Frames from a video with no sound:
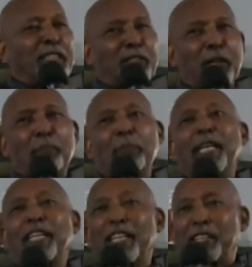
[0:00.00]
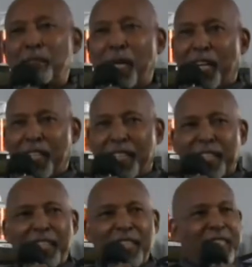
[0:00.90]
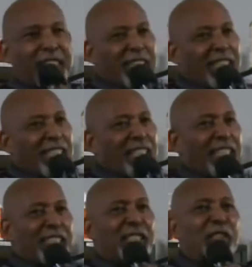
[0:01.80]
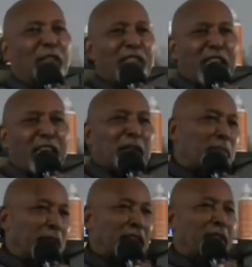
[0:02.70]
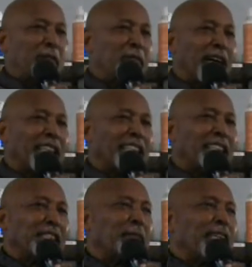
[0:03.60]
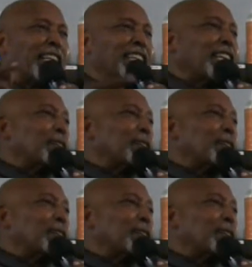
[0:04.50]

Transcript: it, so I'm picking her mind. She don't think I'm picking her mind because she may not think